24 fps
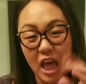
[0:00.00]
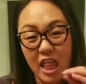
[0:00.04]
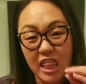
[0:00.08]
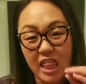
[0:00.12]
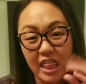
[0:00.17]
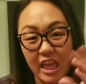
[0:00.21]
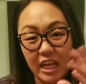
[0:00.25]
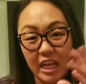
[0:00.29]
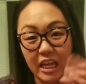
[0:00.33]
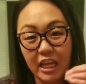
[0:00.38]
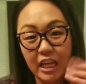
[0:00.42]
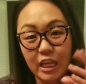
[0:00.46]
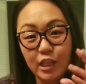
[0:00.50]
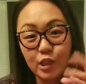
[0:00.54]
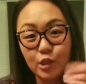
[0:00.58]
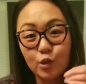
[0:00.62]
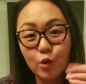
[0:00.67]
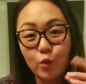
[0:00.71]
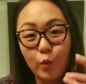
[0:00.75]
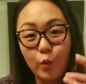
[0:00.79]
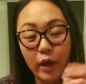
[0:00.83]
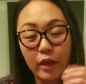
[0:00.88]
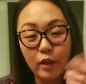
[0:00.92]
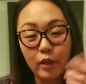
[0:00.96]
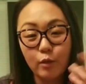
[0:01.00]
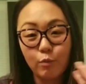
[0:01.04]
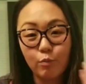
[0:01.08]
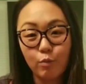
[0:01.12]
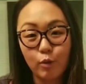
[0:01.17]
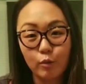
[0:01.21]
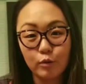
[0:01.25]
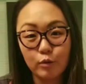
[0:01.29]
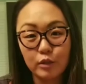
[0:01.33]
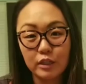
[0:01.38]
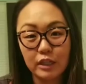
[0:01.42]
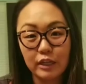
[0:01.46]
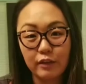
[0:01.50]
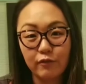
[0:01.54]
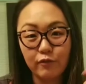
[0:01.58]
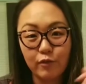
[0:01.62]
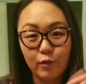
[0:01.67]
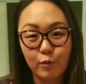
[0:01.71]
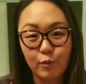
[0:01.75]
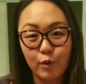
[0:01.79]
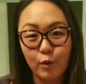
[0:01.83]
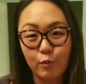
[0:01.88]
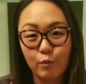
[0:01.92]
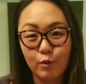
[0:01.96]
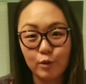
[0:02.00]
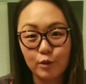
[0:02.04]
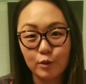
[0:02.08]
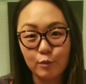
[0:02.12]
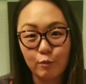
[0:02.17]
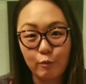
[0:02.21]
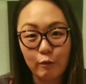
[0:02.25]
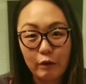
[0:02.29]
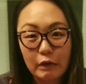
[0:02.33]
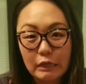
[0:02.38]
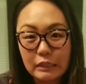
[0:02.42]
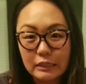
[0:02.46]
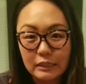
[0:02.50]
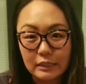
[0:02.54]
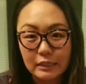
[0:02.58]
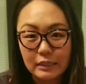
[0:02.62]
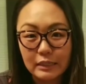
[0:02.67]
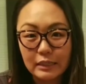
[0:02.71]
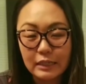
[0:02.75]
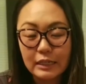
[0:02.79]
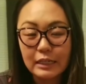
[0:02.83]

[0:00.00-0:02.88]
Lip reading: that eats away the protein from your perspiration.